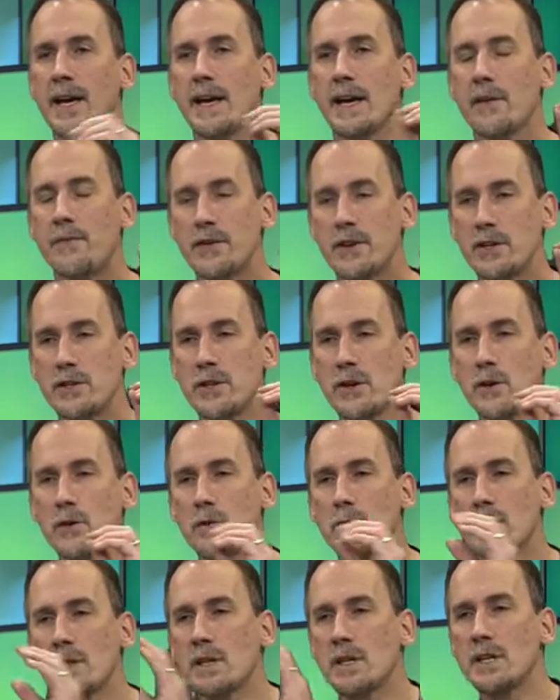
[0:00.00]
If yeah. you
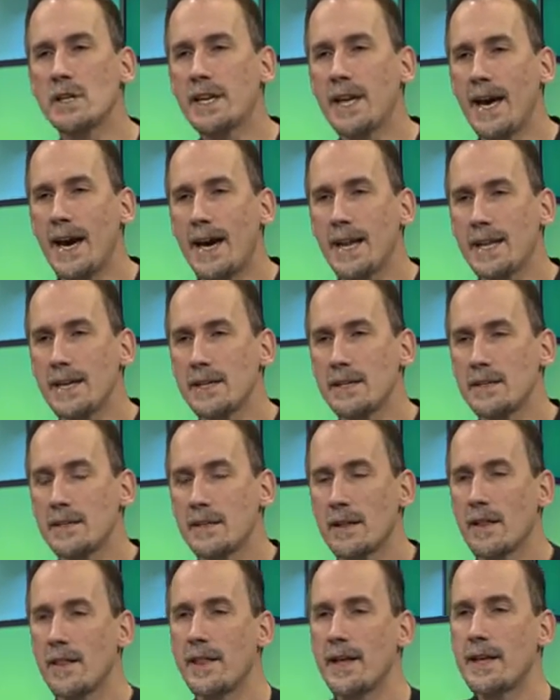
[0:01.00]
don't look at it,
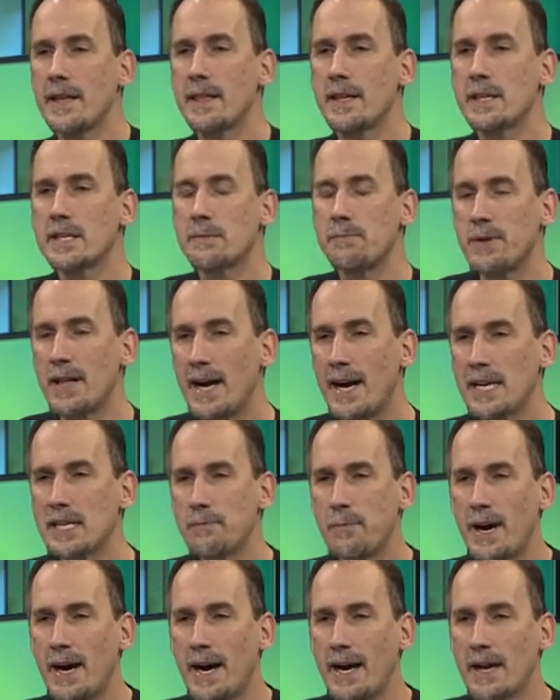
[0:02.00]
then the splash
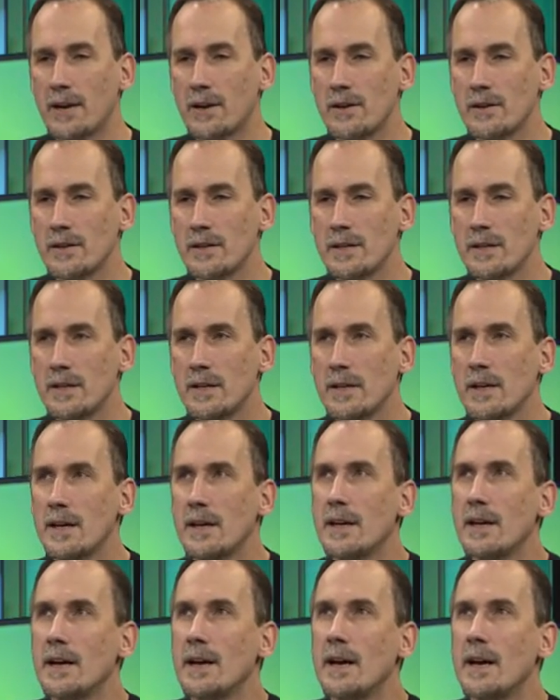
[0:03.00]
pattern.
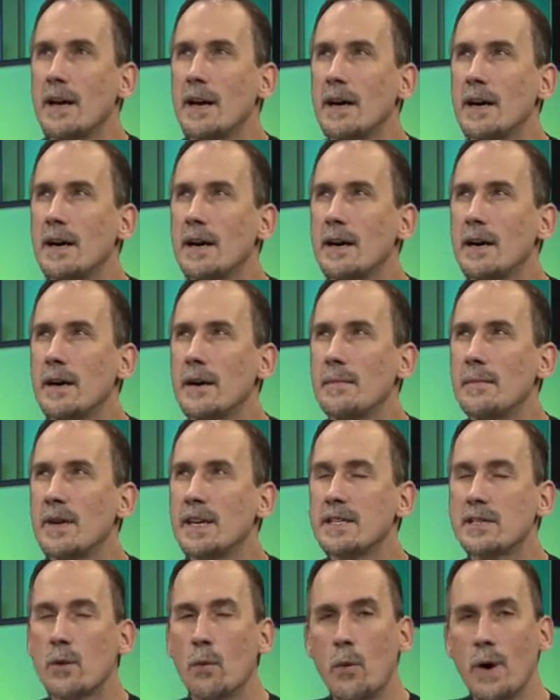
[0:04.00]
Yes. Um,
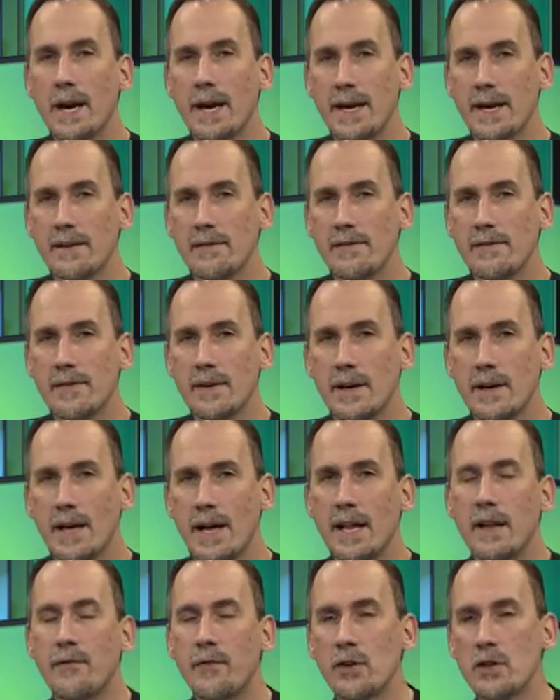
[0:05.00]
is a wave. Yeah.
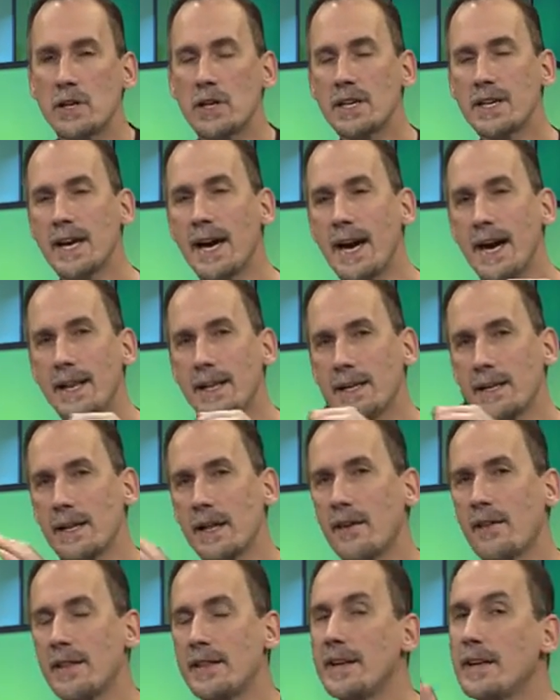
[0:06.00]
And if Again, you look at it,
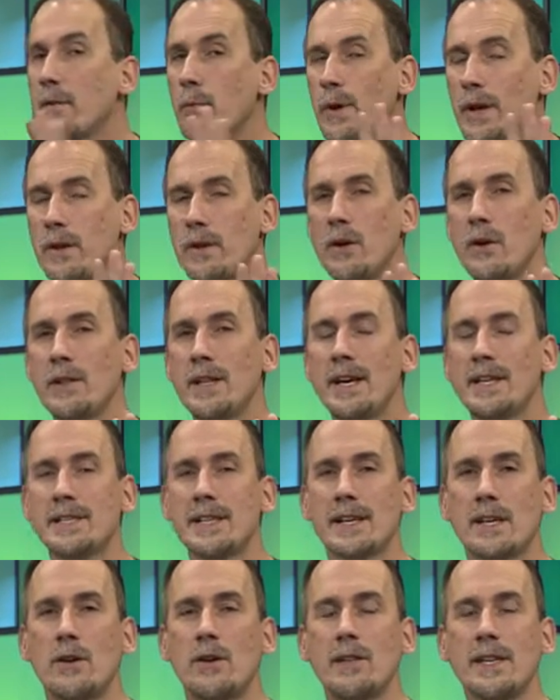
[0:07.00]
it then, wait, degree. hold on a
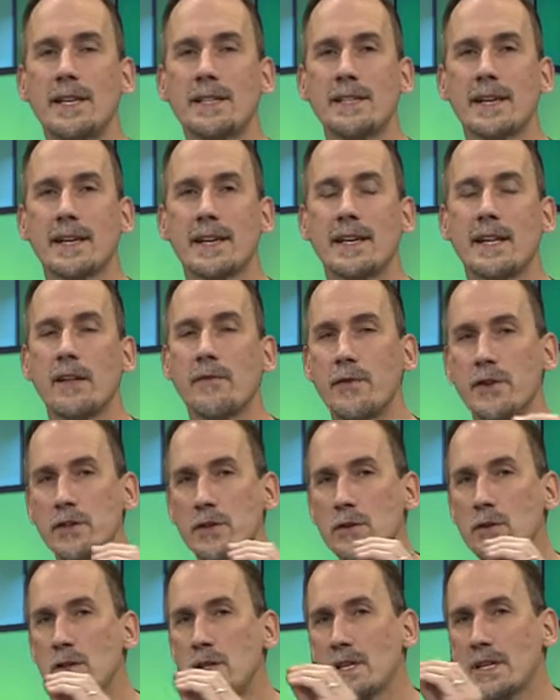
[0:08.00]
second, hold on a second. And if you
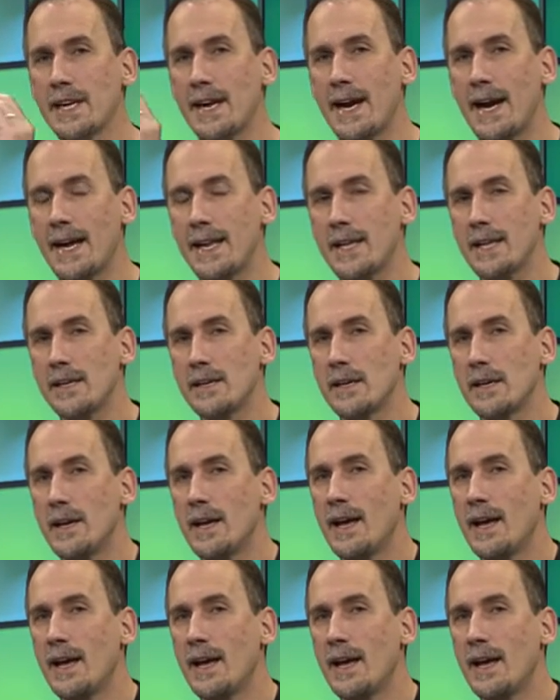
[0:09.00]
do look at it,